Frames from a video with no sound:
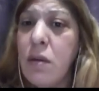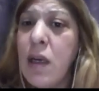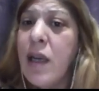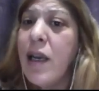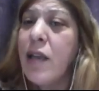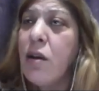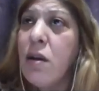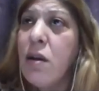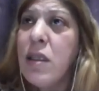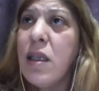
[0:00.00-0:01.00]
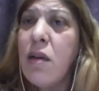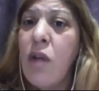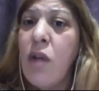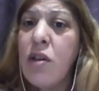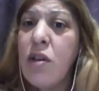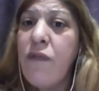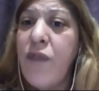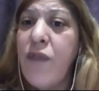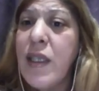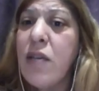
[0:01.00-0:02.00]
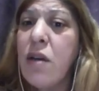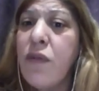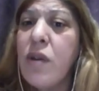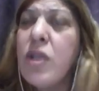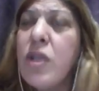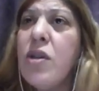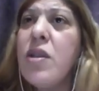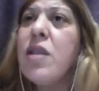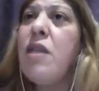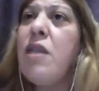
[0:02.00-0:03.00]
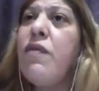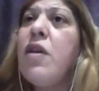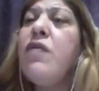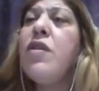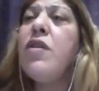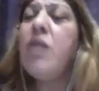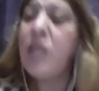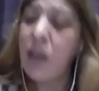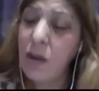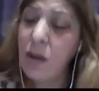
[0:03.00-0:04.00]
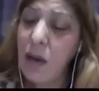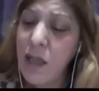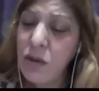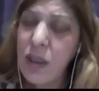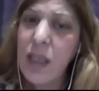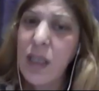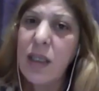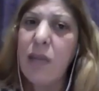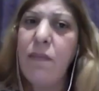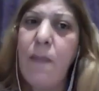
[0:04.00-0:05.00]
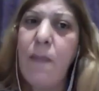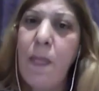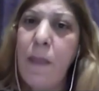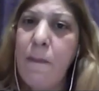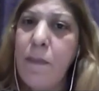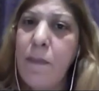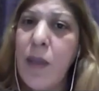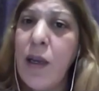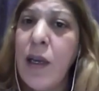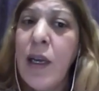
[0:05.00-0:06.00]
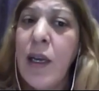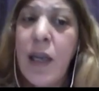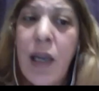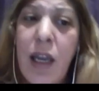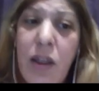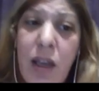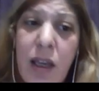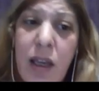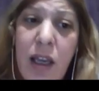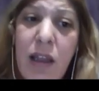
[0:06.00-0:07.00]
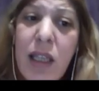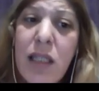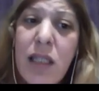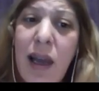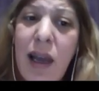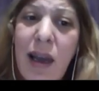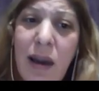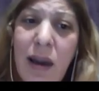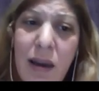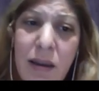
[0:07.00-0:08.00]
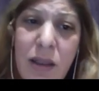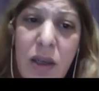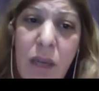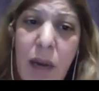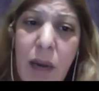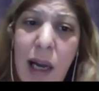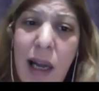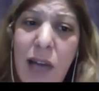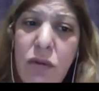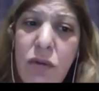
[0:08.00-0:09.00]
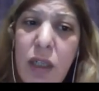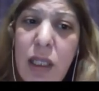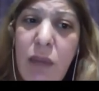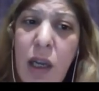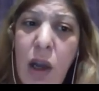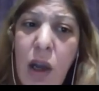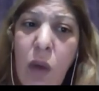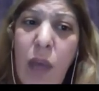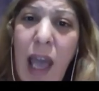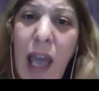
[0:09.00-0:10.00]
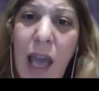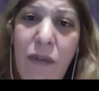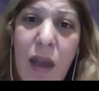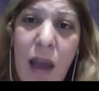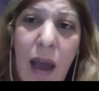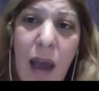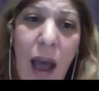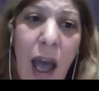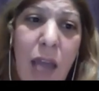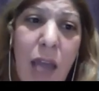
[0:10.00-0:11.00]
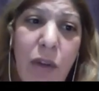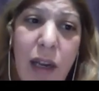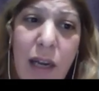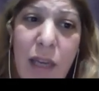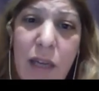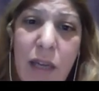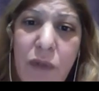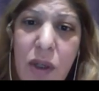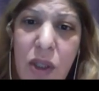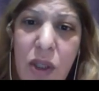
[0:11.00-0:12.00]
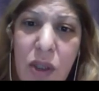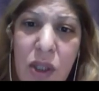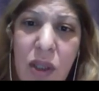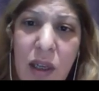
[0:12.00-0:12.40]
and also the physical forces involved in circulatory system. In this cerebral aneurysm, we have hemodynamic forces.